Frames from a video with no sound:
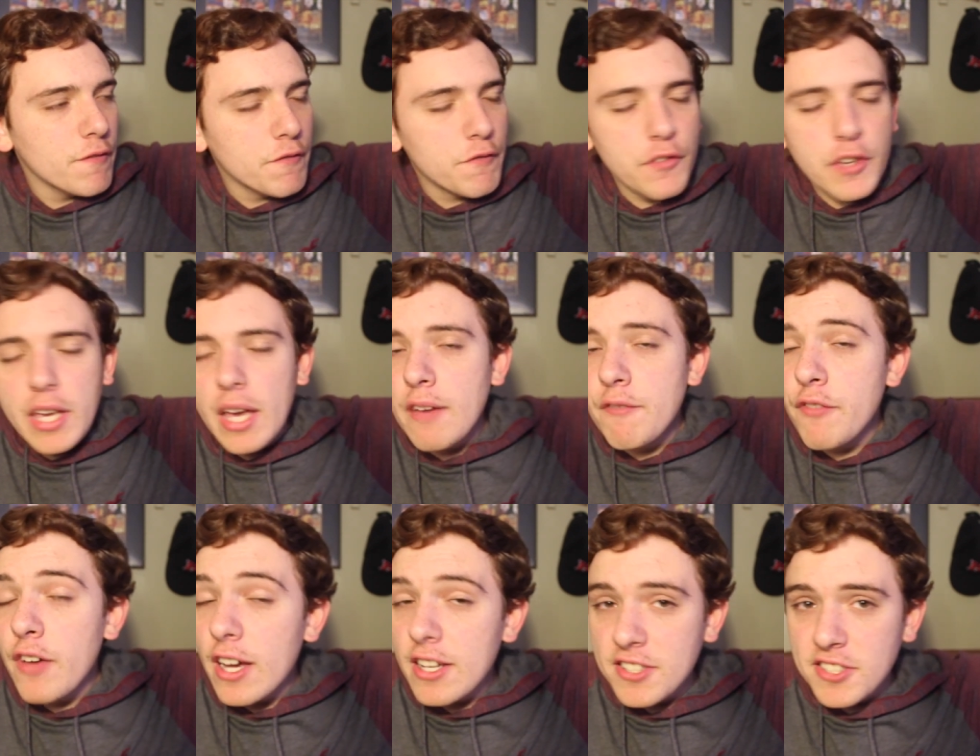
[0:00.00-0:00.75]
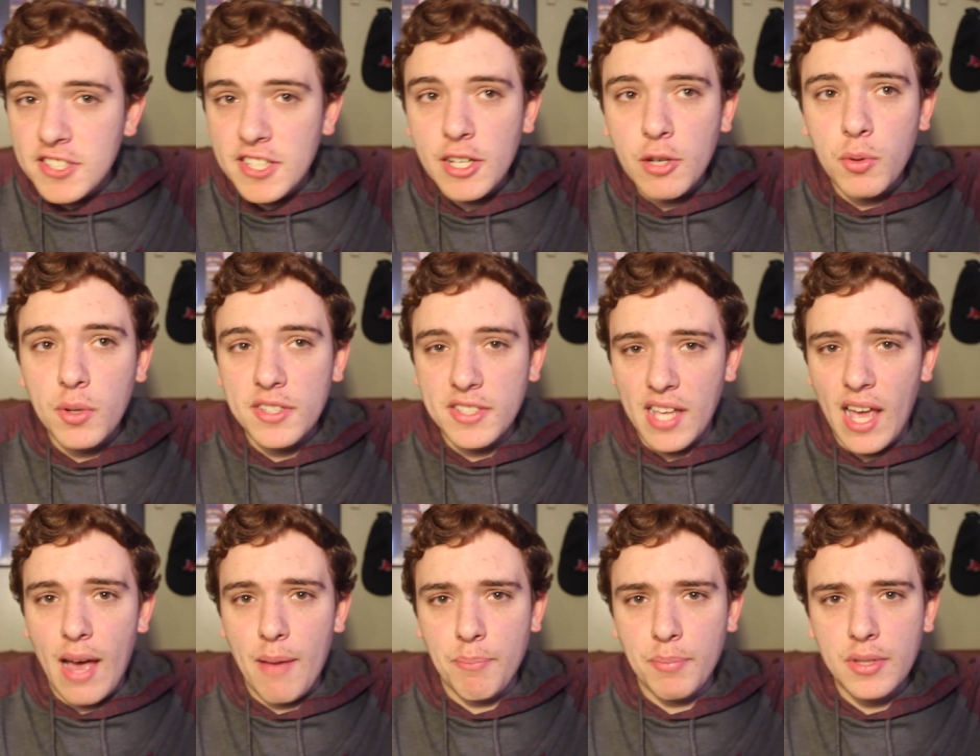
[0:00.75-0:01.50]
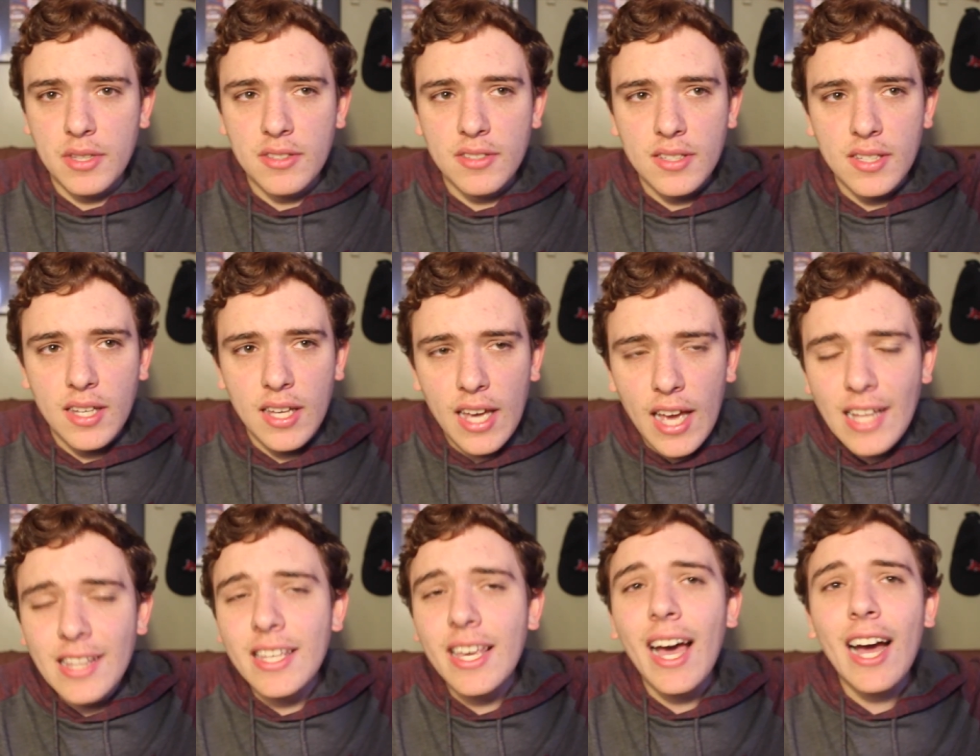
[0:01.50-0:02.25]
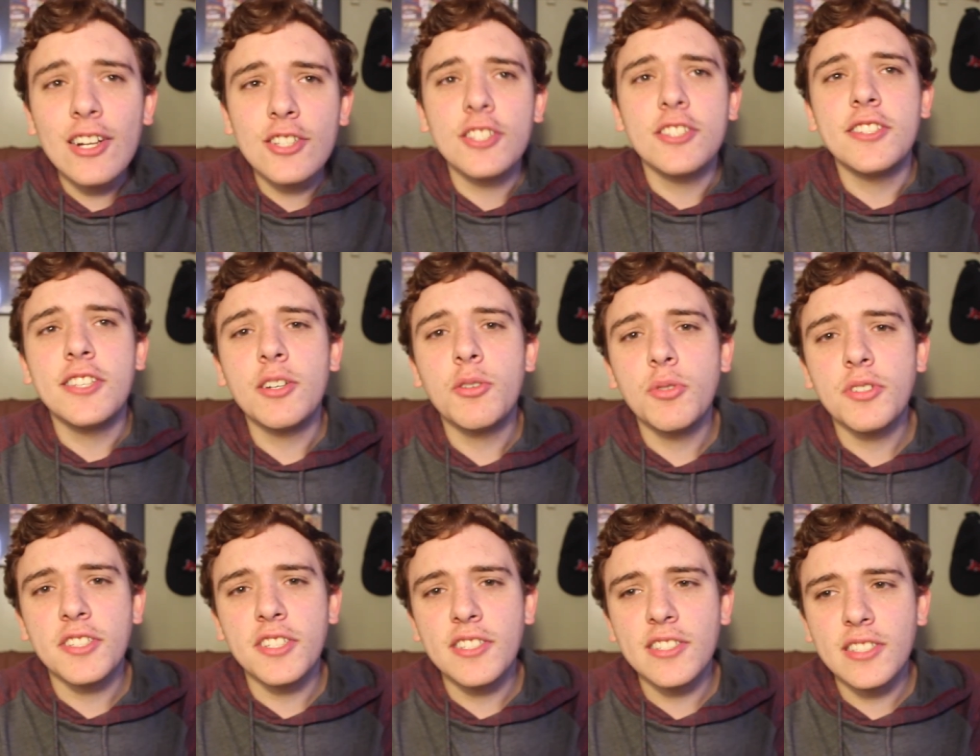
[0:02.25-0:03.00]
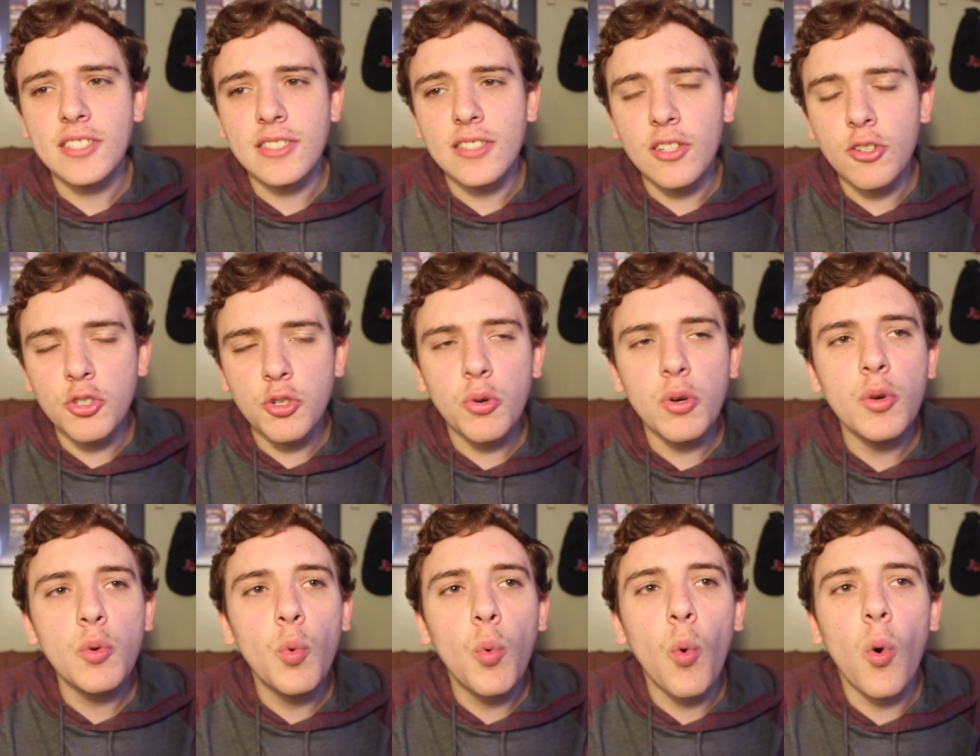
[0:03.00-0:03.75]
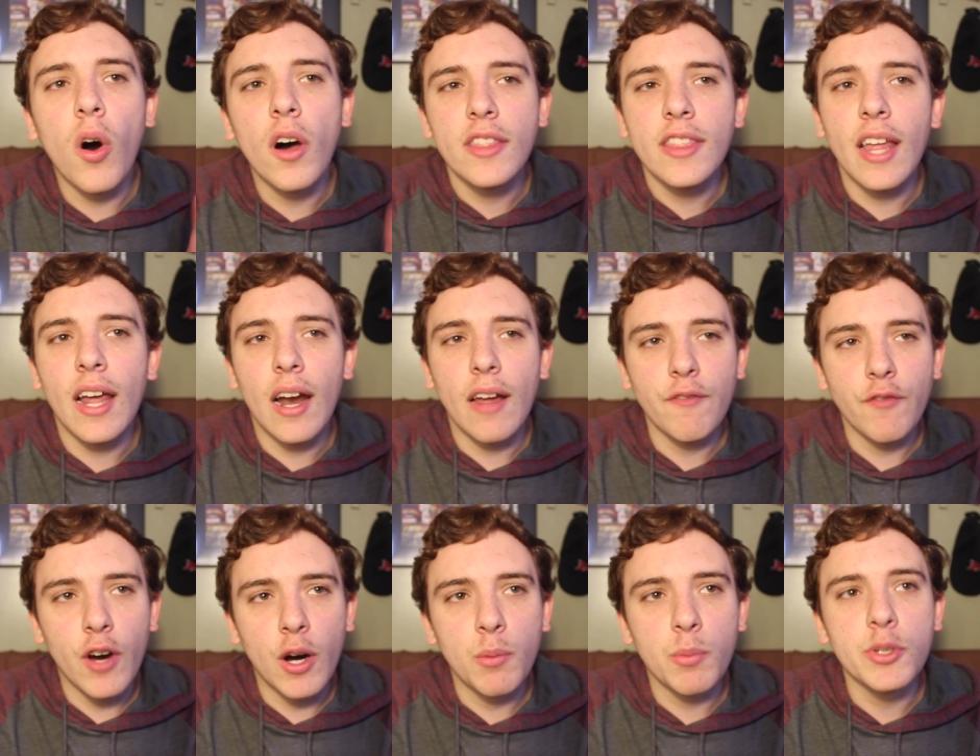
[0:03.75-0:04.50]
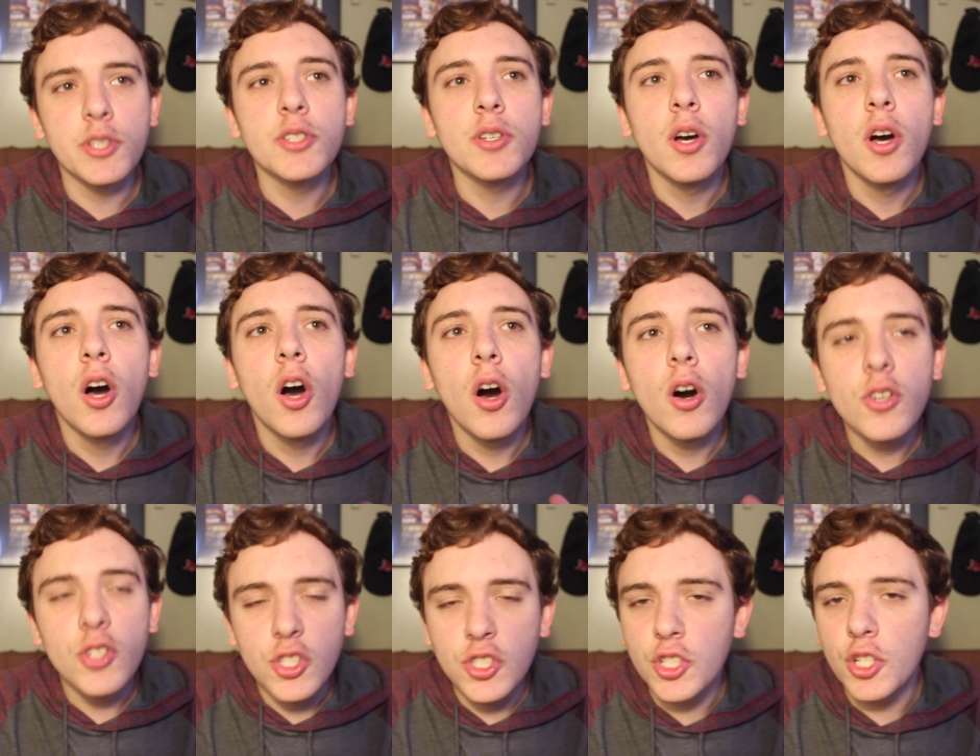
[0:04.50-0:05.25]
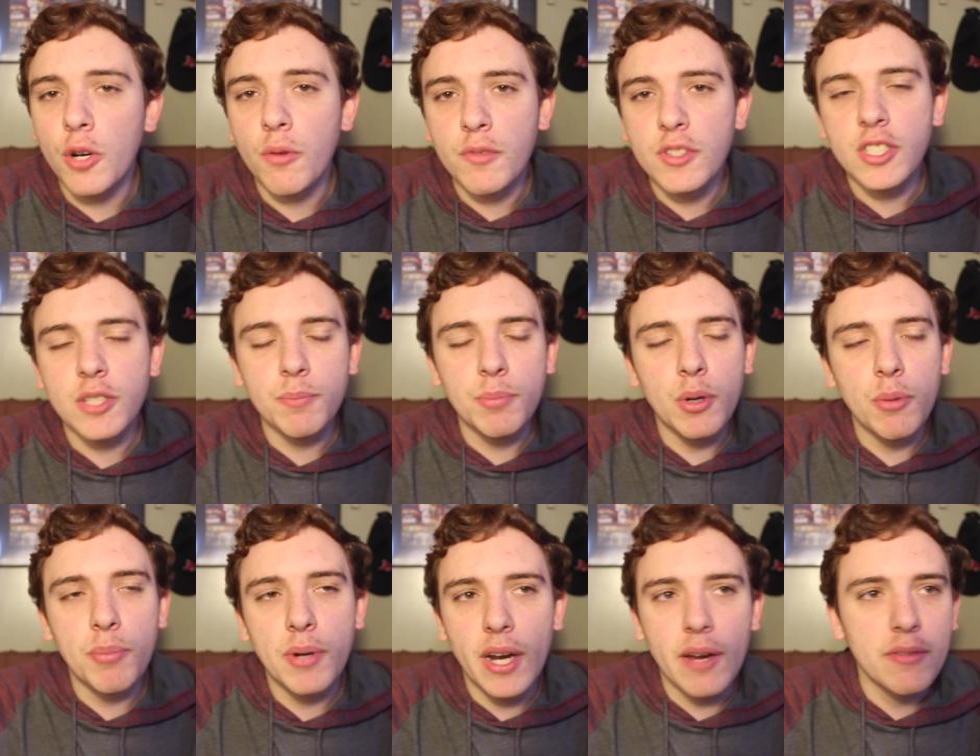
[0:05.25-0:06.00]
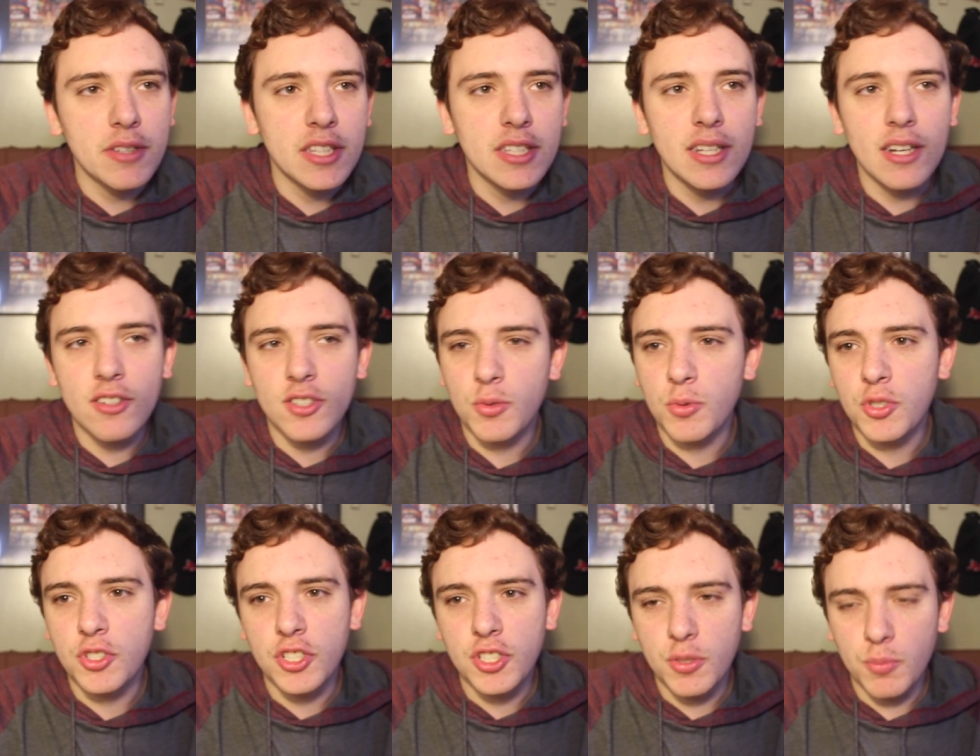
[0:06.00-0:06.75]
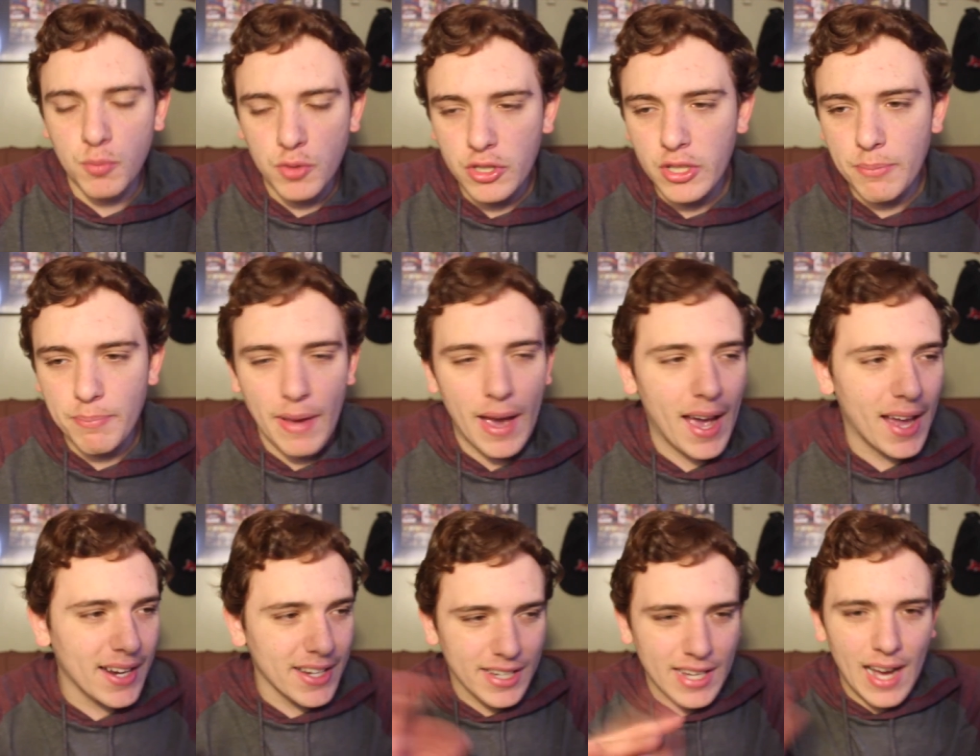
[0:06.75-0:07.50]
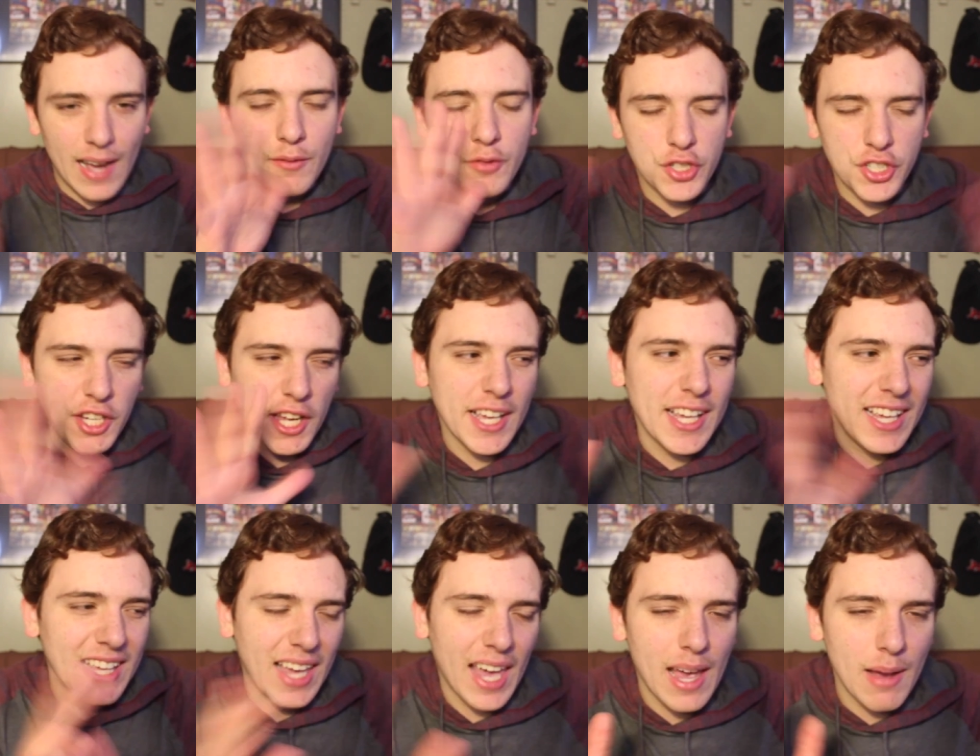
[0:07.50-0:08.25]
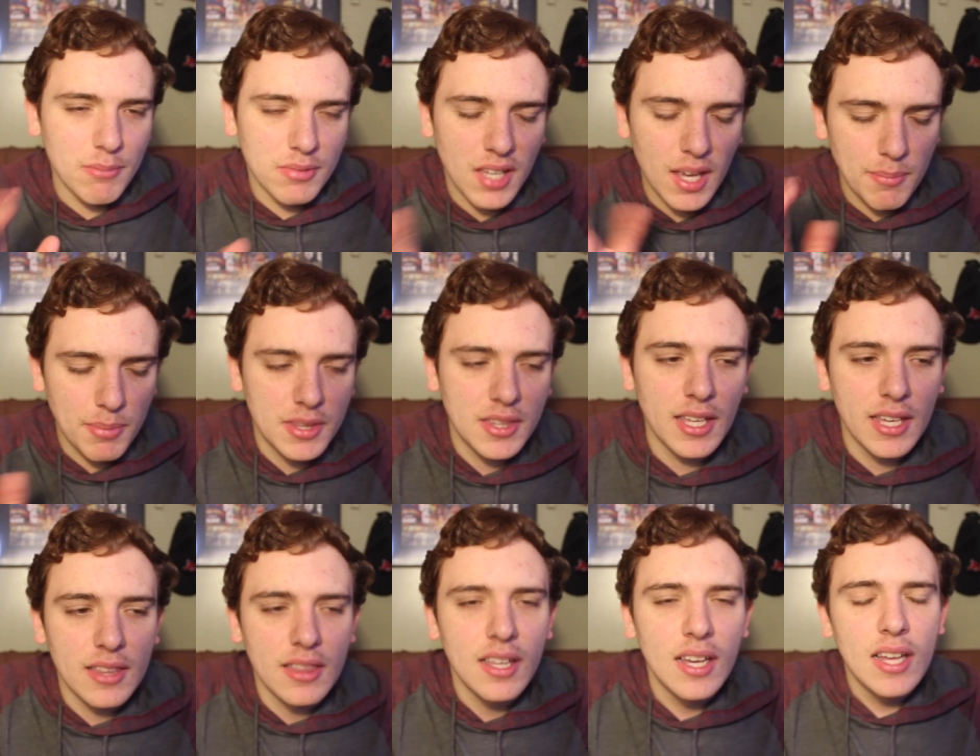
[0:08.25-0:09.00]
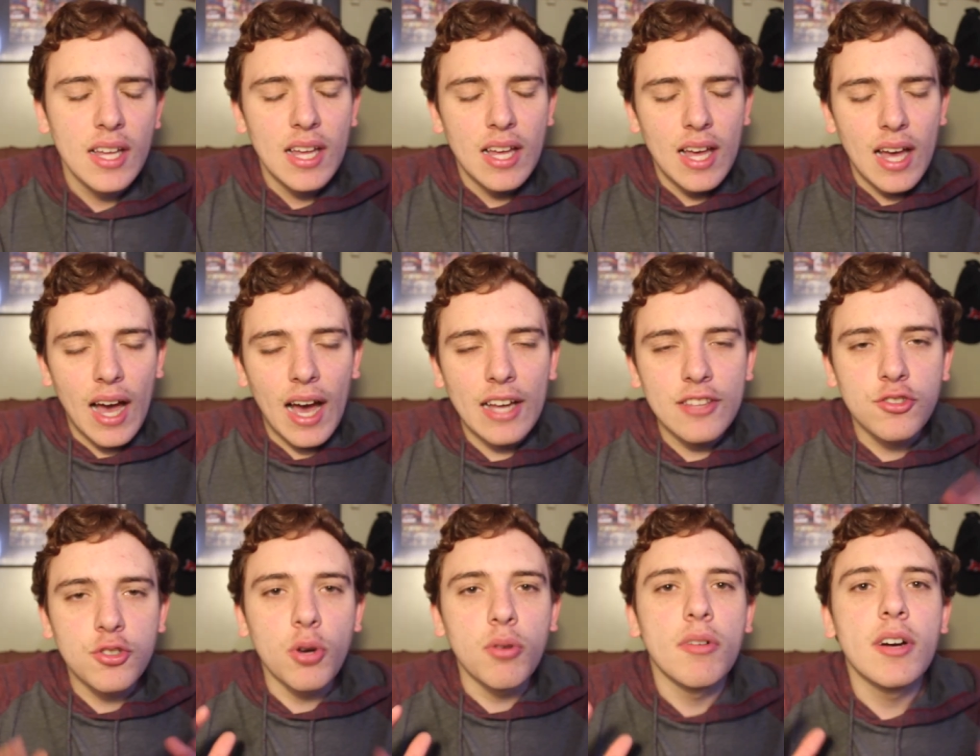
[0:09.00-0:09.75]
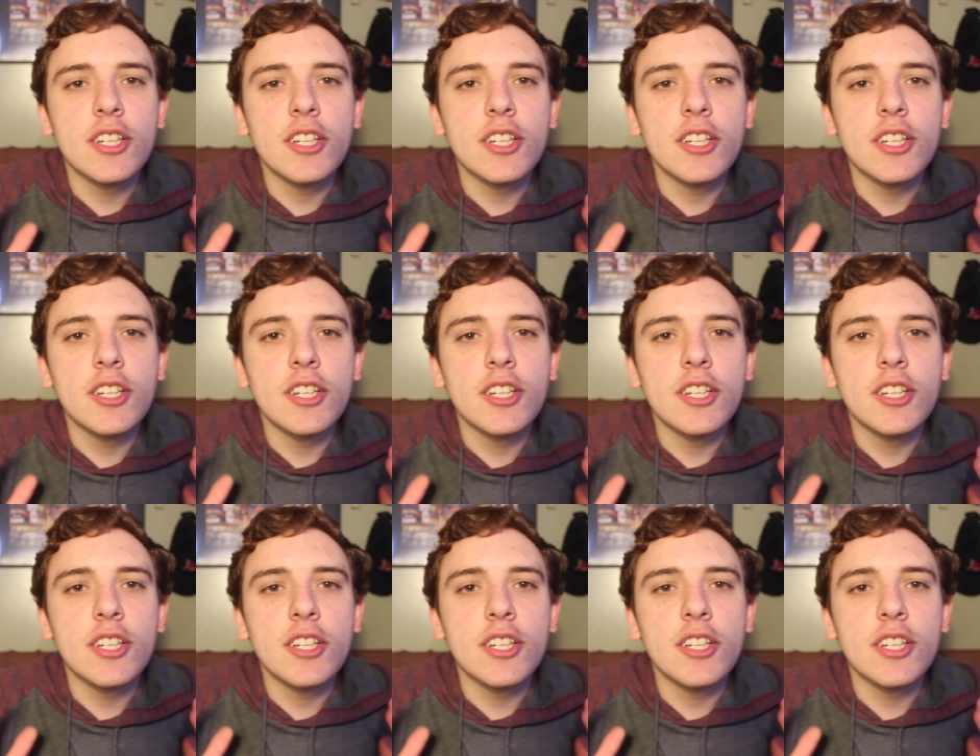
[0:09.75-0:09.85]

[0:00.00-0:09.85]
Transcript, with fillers: V F X sequence happened. And the action sequences, there's only one that I thought was serviceable, but everything else was just really bad and kind of shaky cam type of thing. I don't